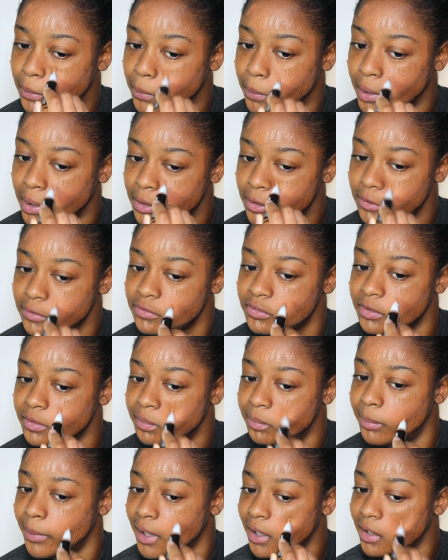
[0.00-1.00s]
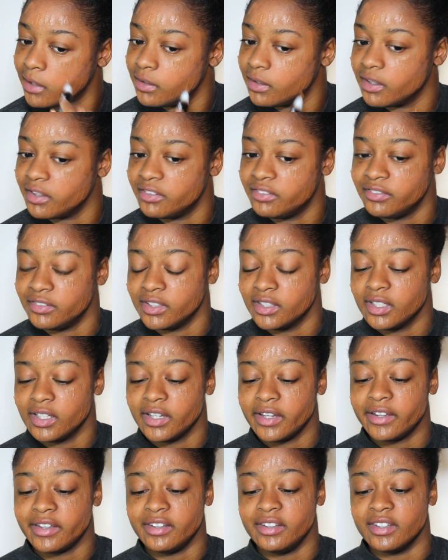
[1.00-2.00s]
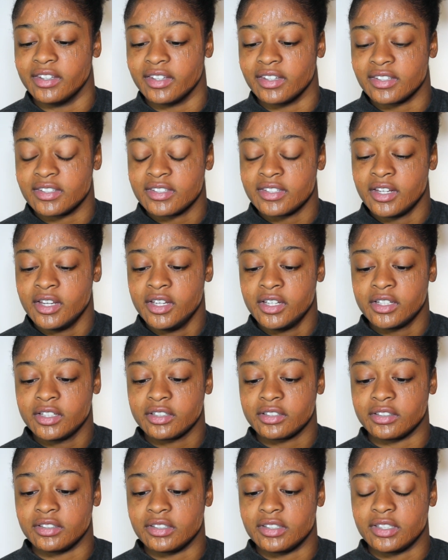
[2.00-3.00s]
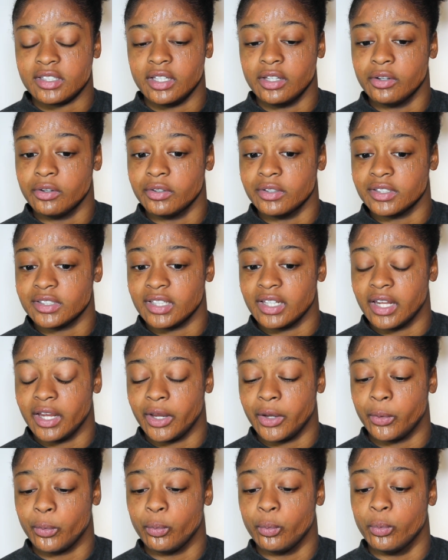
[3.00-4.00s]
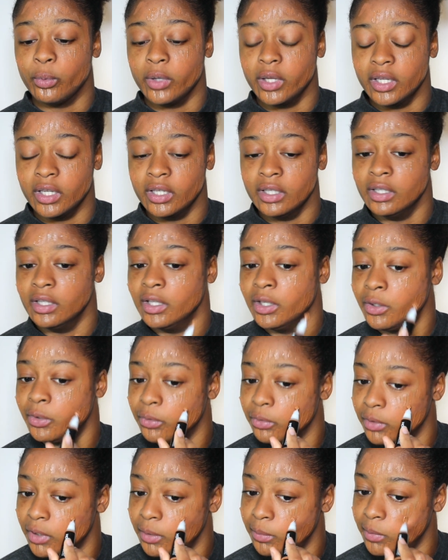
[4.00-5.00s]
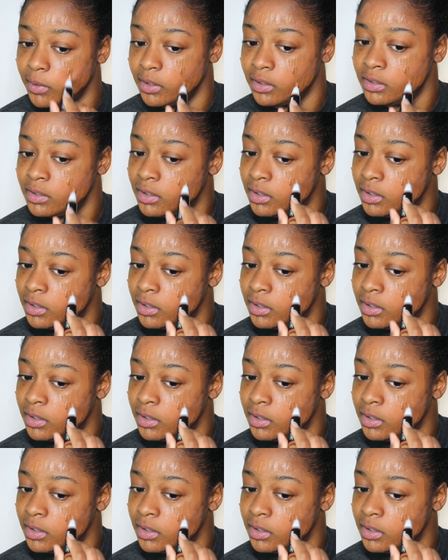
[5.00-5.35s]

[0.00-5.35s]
Right off the bat, I feel like this concealer is like really creamy.